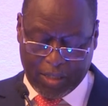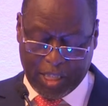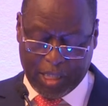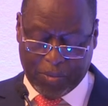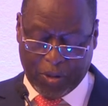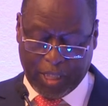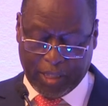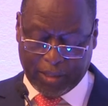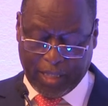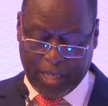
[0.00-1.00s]
These
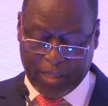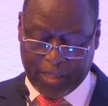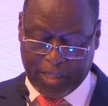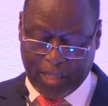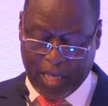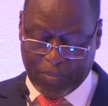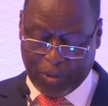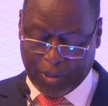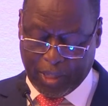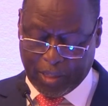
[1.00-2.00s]
products guarantee and
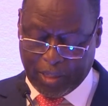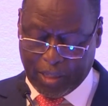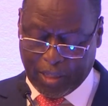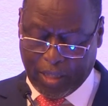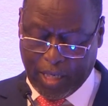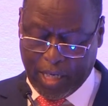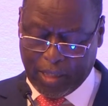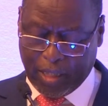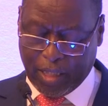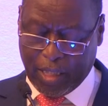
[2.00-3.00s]
protect the
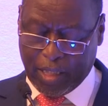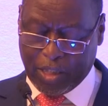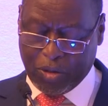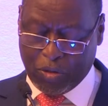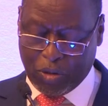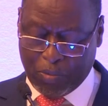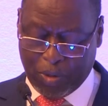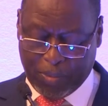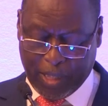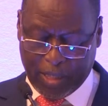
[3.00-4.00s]
client against
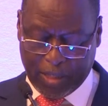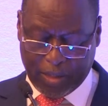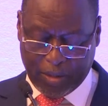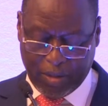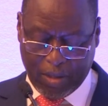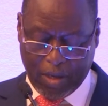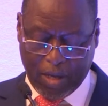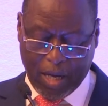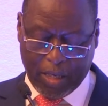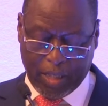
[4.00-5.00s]
insurable perils
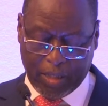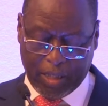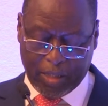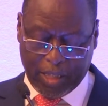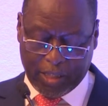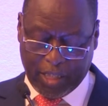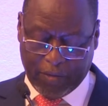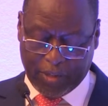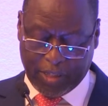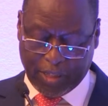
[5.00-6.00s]
and render their
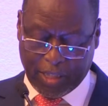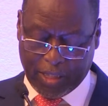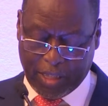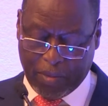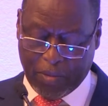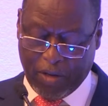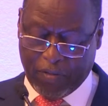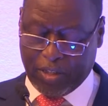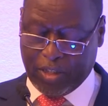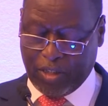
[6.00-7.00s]
services in the same
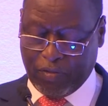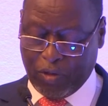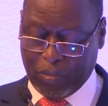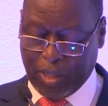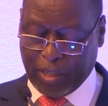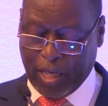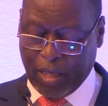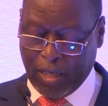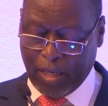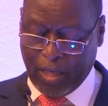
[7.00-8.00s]
levels, if not better,
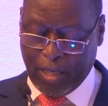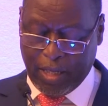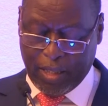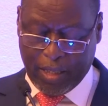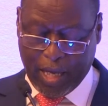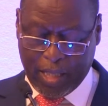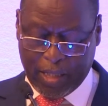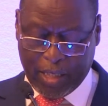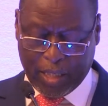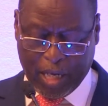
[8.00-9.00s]

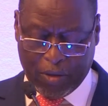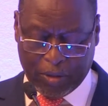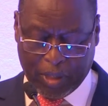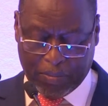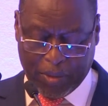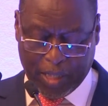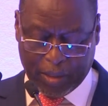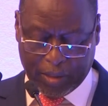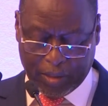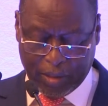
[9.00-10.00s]
than their
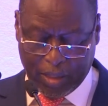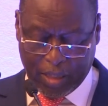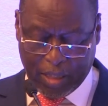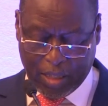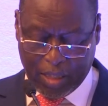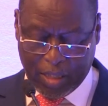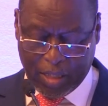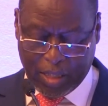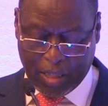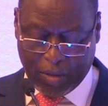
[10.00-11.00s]
counterparts
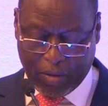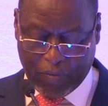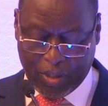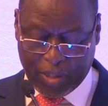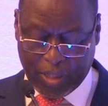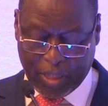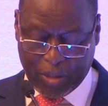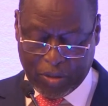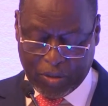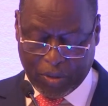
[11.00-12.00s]
in the conventional
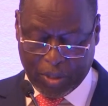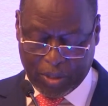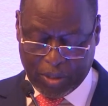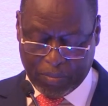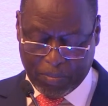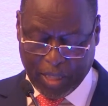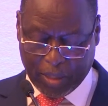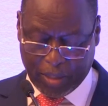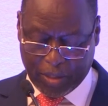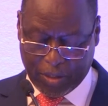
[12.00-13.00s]
insurance
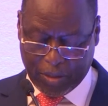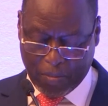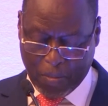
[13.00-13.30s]
markets.